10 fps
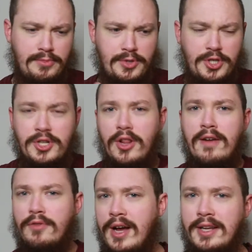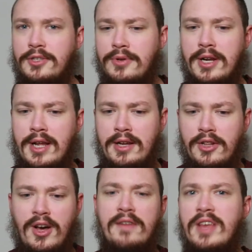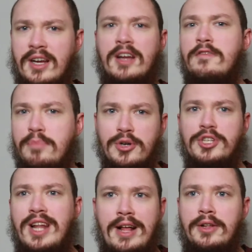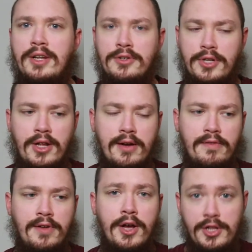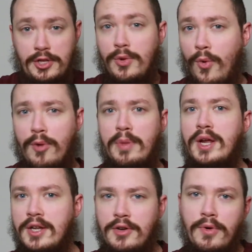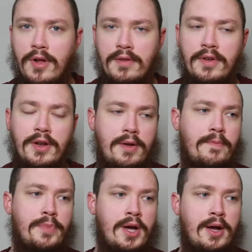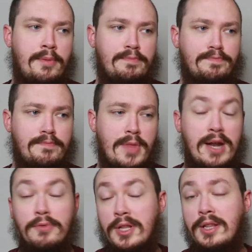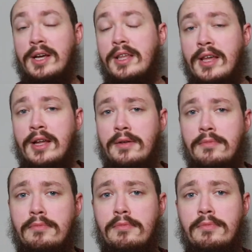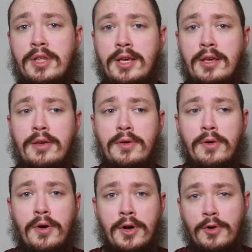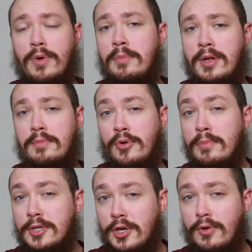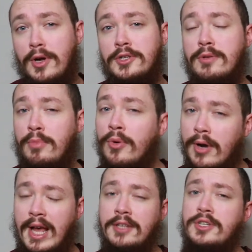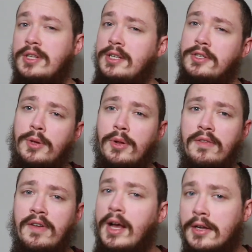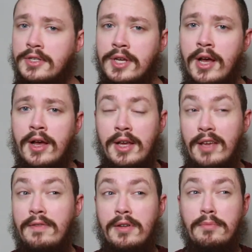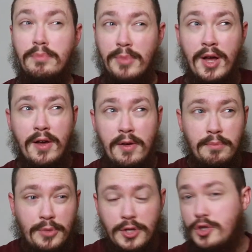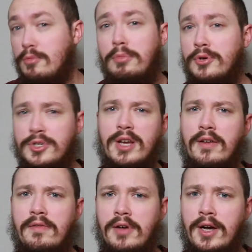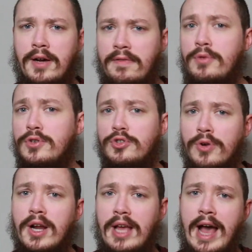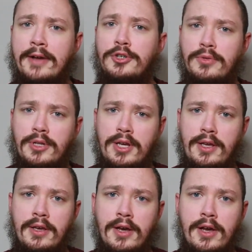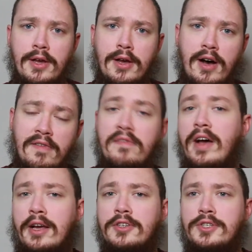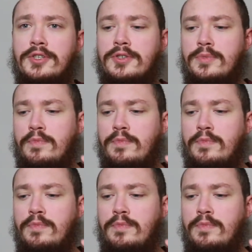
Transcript: just a lot of variety to it and a lot of that kind of personality. There's a lot of lore baked into all of it. And I really like that the equipment pretty much across the board has statistical effects. Even consumables like food and drink actually affects,